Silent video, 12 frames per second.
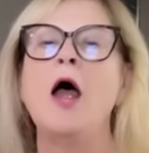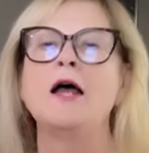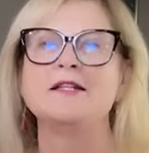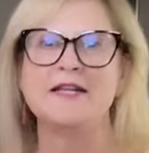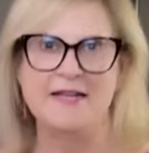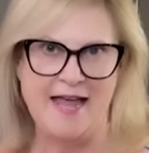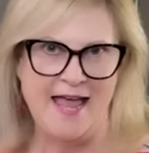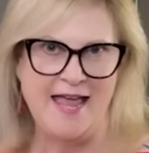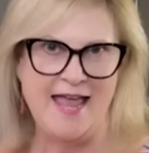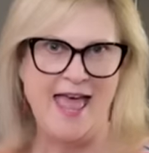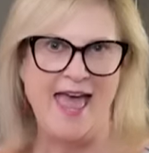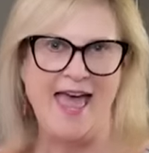
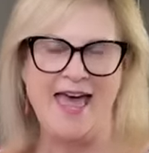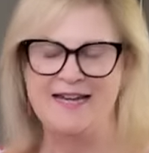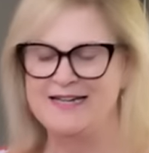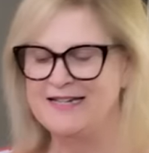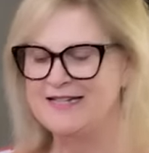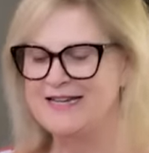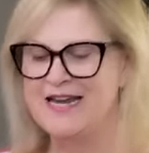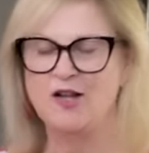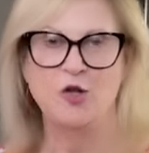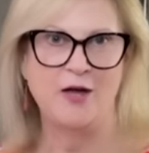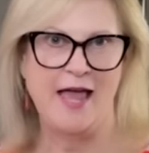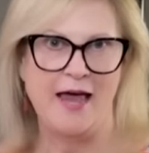today and take a
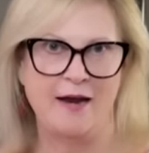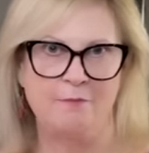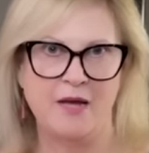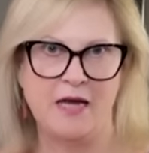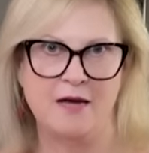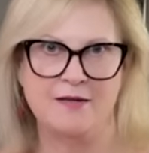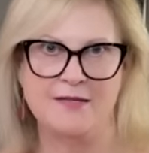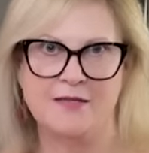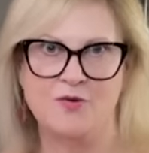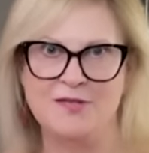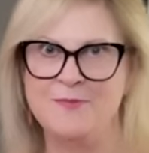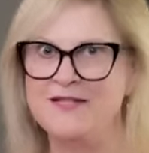look at it, because
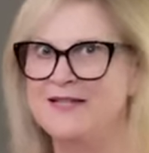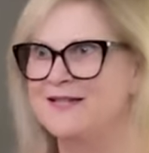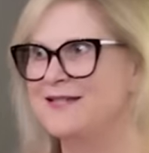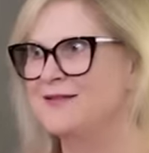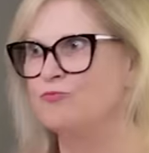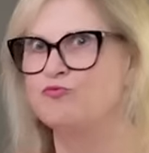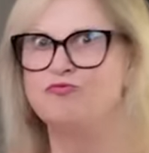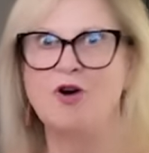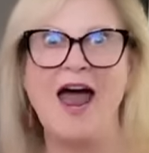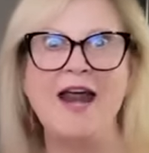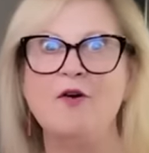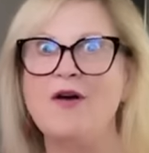Christmas is
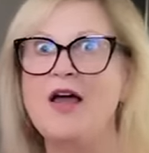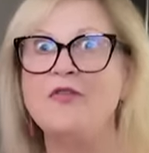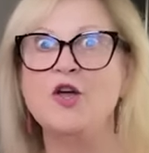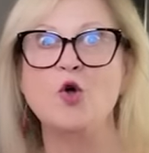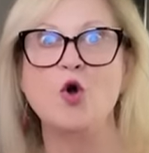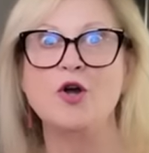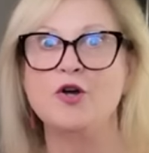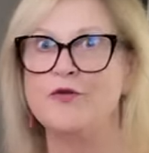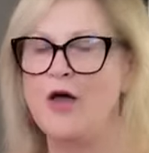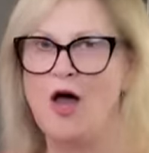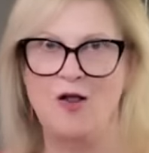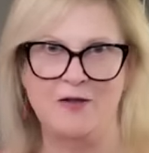right around the corner. The
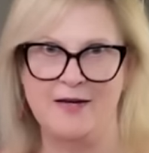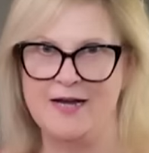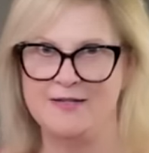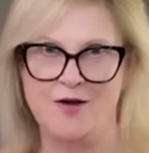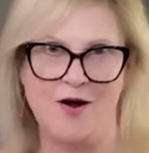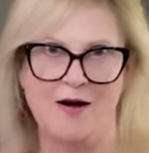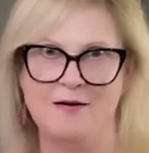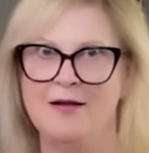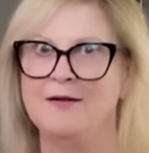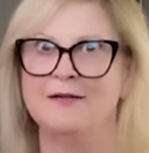holidays are.